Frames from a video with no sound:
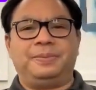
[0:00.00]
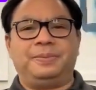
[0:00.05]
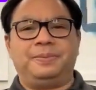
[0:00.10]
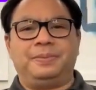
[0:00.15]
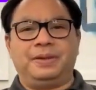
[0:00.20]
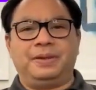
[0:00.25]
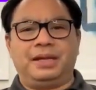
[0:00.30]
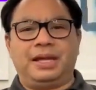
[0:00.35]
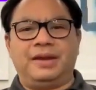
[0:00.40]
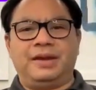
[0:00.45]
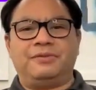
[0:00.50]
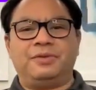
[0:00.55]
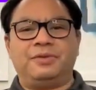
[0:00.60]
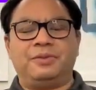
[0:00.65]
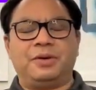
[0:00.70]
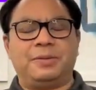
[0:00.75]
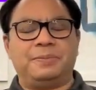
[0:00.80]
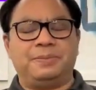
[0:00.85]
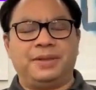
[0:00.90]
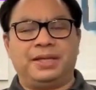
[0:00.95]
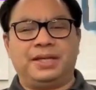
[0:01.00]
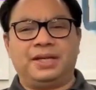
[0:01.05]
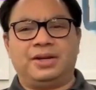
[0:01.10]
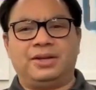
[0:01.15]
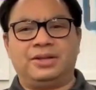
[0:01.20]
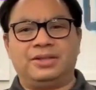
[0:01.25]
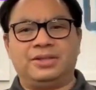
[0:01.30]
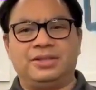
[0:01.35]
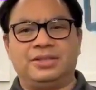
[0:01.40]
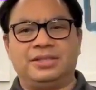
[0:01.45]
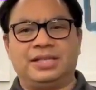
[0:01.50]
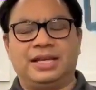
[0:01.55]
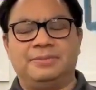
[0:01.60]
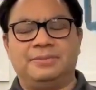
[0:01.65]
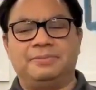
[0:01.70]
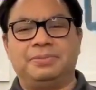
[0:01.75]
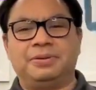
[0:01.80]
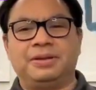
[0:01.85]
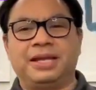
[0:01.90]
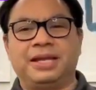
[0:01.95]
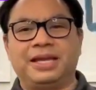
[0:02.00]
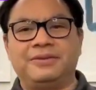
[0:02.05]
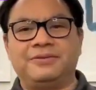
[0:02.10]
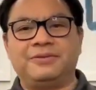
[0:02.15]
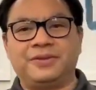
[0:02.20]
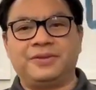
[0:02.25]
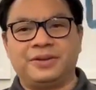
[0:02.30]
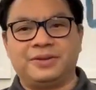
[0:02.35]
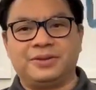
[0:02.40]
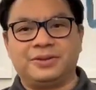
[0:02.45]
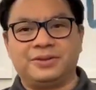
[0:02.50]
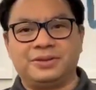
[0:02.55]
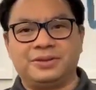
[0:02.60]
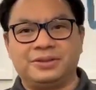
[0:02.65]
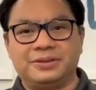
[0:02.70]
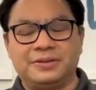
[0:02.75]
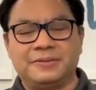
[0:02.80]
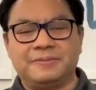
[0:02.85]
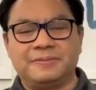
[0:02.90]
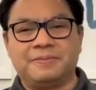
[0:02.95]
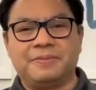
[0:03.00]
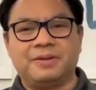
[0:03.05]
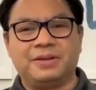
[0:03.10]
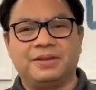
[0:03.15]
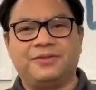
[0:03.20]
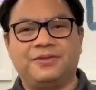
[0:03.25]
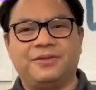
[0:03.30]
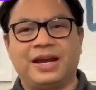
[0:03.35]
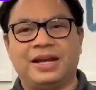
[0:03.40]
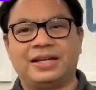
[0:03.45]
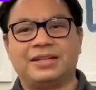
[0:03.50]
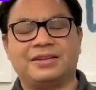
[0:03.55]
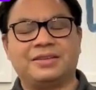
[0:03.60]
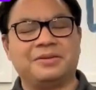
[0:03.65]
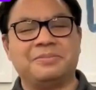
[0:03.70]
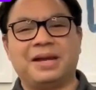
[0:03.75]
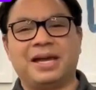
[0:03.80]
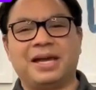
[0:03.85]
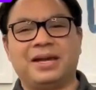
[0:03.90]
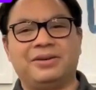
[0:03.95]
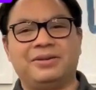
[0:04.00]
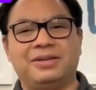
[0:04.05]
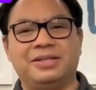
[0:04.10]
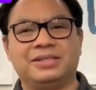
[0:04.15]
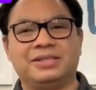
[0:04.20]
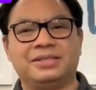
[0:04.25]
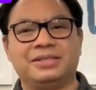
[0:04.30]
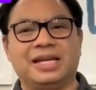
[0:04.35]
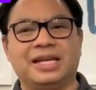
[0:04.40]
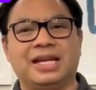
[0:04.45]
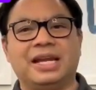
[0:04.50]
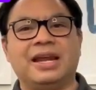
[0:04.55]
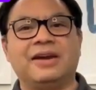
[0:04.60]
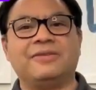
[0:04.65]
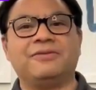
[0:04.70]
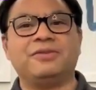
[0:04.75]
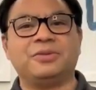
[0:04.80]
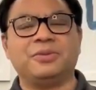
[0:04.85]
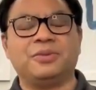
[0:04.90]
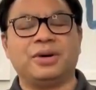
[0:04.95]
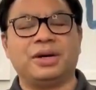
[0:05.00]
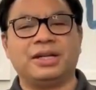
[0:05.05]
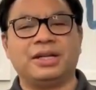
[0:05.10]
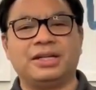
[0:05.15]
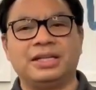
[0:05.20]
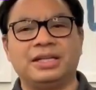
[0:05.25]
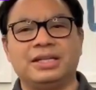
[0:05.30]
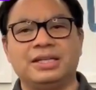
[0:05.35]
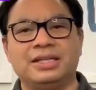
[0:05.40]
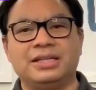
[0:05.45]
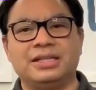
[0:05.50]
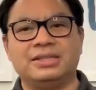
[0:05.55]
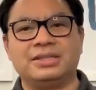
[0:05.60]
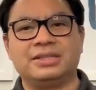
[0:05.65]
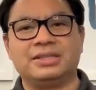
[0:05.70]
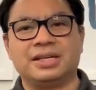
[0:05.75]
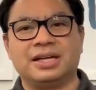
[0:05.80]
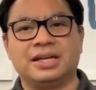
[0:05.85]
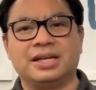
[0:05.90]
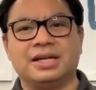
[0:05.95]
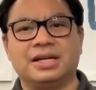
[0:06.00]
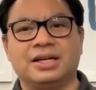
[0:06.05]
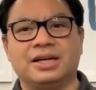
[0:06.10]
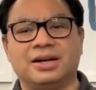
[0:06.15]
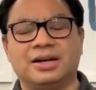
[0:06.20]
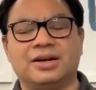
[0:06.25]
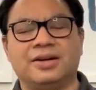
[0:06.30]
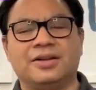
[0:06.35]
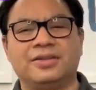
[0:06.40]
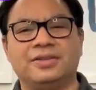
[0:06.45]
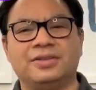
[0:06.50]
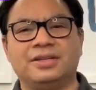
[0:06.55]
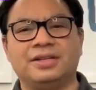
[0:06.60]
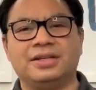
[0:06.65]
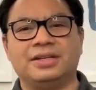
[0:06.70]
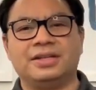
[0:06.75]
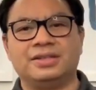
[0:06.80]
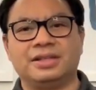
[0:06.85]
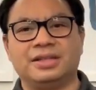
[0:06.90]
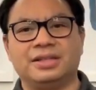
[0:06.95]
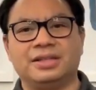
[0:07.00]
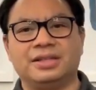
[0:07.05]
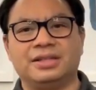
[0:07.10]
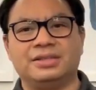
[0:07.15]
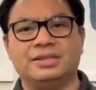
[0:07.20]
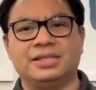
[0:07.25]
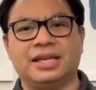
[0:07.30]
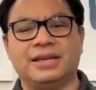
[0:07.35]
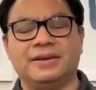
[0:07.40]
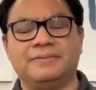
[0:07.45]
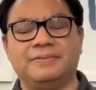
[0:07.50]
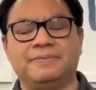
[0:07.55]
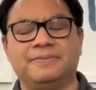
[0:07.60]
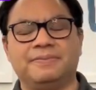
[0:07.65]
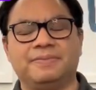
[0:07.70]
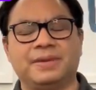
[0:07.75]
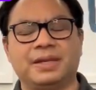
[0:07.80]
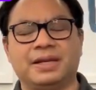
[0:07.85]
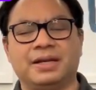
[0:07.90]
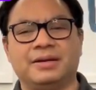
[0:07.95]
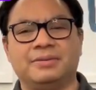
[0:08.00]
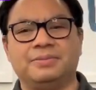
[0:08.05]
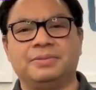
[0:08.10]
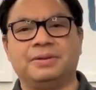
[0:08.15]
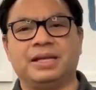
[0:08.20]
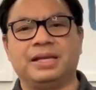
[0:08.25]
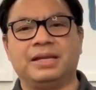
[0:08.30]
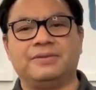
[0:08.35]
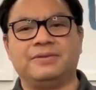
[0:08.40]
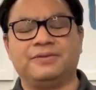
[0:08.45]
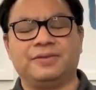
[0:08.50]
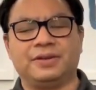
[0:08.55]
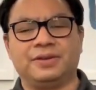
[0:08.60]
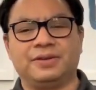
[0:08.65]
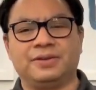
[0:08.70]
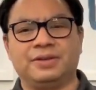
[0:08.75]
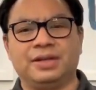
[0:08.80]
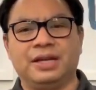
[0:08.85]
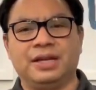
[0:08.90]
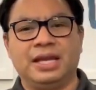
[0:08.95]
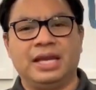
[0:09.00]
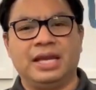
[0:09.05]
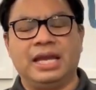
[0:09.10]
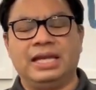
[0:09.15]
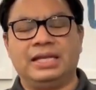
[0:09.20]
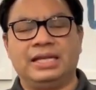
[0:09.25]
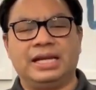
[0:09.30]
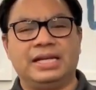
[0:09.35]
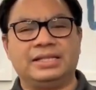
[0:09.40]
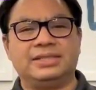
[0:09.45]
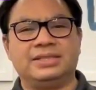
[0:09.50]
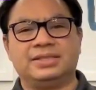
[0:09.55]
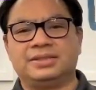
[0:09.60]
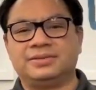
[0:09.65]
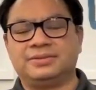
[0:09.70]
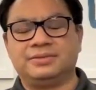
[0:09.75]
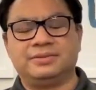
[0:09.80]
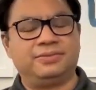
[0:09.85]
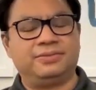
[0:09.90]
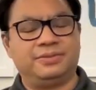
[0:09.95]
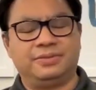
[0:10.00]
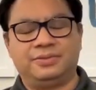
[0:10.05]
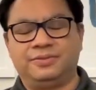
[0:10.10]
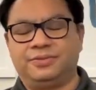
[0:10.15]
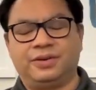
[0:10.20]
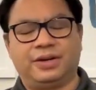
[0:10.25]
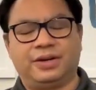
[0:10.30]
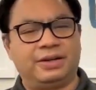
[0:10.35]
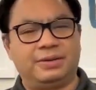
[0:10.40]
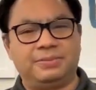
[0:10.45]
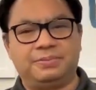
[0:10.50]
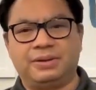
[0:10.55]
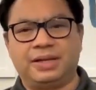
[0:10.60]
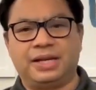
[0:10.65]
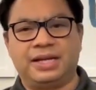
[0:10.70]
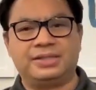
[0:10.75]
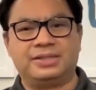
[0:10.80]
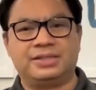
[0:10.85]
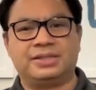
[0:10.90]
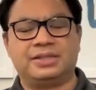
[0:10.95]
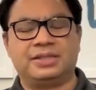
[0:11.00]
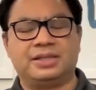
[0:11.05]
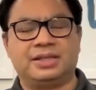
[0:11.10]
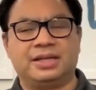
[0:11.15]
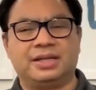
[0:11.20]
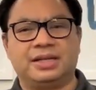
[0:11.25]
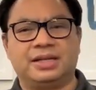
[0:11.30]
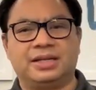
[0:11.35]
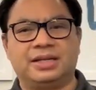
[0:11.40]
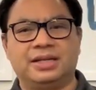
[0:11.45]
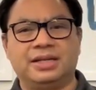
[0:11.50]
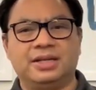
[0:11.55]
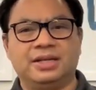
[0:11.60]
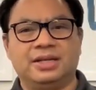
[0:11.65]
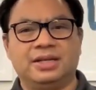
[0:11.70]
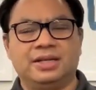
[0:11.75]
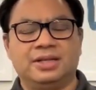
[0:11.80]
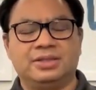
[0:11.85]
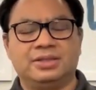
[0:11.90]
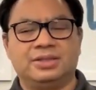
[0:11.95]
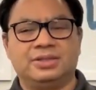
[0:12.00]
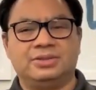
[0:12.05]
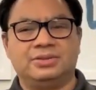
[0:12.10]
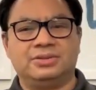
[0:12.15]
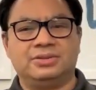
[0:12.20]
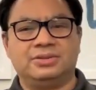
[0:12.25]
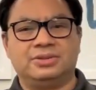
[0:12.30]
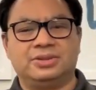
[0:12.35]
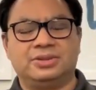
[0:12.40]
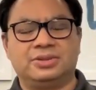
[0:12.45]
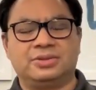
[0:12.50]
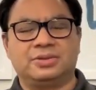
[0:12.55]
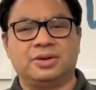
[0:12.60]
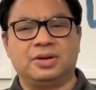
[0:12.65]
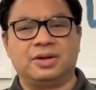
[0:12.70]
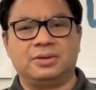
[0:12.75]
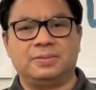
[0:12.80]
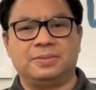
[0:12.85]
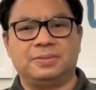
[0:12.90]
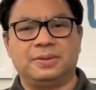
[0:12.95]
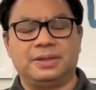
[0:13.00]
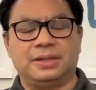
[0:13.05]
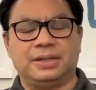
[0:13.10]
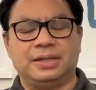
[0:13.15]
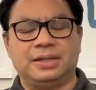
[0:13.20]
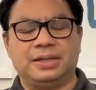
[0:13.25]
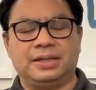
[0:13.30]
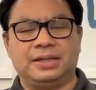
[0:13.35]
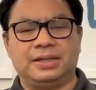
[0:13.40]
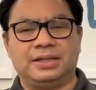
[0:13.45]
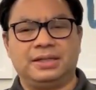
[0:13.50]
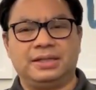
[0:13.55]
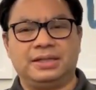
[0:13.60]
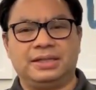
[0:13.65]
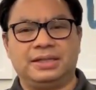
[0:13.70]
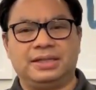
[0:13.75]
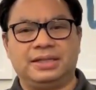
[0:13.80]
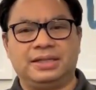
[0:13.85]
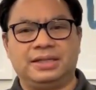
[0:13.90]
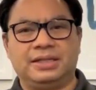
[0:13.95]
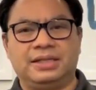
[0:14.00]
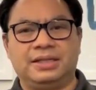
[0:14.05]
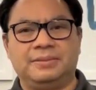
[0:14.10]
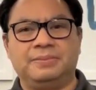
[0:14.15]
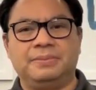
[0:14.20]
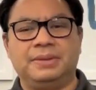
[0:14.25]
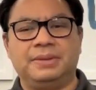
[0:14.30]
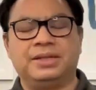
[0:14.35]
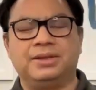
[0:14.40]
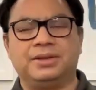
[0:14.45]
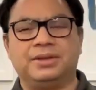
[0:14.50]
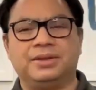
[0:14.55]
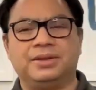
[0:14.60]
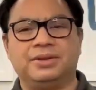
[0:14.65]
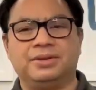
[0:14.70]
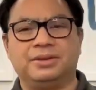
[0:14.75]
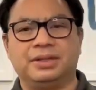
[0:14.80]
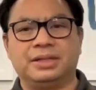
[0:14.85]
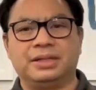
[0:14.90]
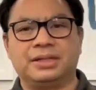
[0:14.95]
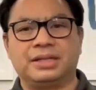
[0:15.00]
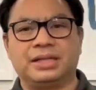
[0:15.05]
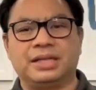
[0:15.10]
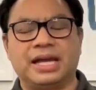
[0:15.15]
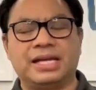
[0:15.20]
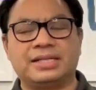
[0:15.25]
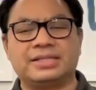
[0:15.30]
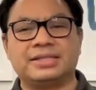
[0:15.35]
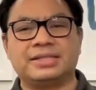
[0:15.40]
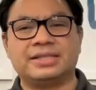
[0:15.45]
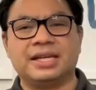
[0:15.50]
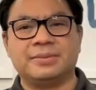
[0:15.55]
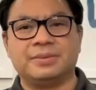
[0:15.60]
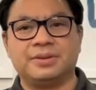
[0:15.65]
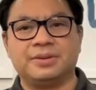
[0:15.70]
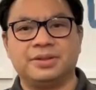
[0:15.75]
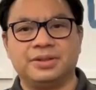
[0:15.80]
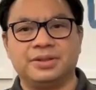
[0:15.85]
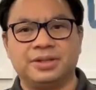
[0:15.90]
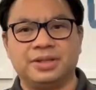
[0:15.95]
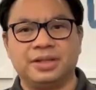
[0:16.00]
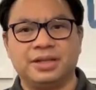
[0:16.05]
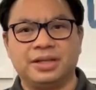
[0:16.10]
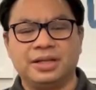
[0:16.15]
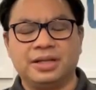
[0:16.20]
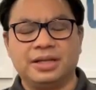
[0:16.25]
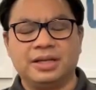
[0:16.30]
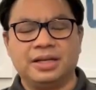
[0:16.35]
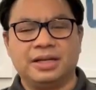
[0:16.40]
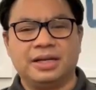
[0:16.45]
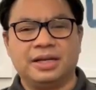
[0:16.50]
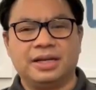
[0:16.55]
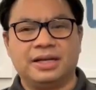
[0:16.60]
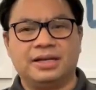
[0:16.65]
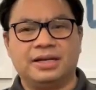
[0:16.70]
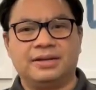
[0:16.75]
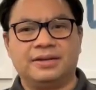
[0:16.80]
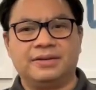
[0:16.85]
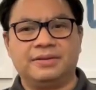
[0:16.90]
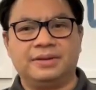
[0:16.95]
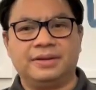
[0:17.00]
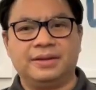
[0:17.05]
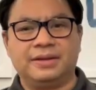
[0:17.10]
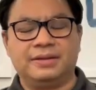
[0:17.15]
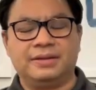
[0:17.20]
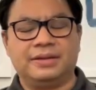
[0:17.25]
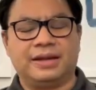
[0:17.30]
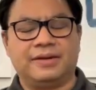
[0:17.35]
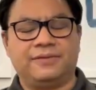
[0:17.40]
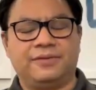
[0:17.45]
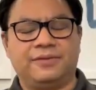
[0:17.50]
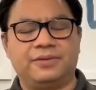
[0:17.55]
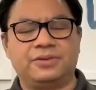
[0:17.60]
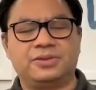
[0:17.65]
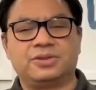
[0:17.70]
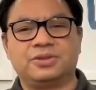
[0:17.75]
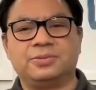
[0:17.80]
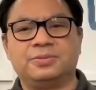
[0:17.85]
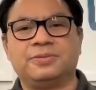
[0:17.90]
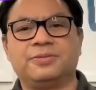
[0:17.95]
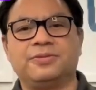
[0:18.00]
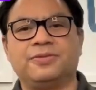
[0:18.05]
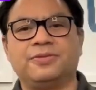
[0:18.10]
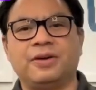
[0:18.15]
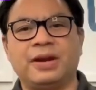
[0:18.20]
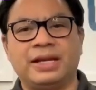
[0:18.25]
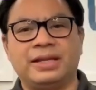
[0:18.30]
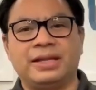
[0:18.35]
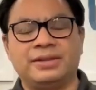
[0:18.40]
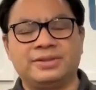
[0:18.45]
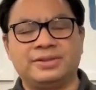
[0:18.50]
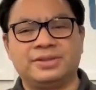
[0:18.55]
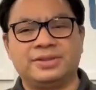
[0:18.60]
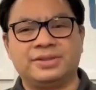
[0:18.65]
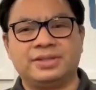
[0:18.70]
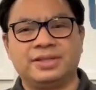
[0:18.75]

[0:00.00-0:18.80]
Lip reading: everyone being on the same playing field, but the fact of the matter is, not everyone is on the same playing field. And I just very blessed to grow up in a middle class neighborhood, diverse group of friends.